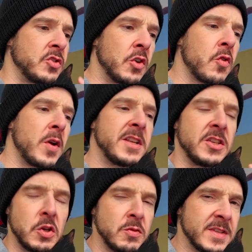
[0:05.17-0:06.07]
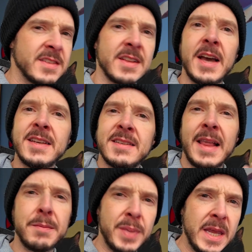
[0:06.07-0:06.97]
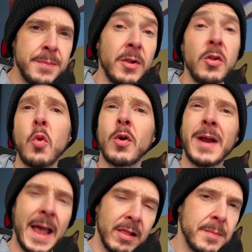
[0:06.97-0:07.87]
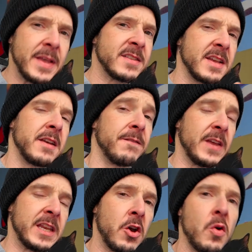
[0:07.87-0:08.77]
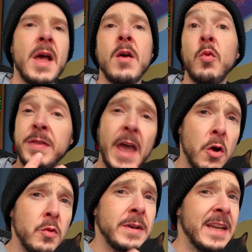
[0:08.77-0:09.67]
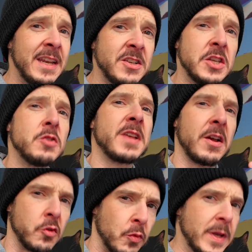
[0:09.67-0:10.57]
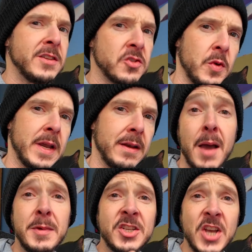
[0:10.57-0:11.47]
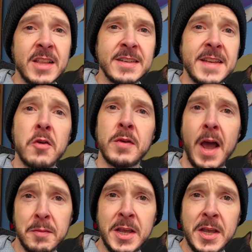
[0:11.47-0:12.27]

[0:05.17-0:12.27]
you're going to use this to isolate people or elements in a video without needing to use a green screen. I mean, check this out, I'm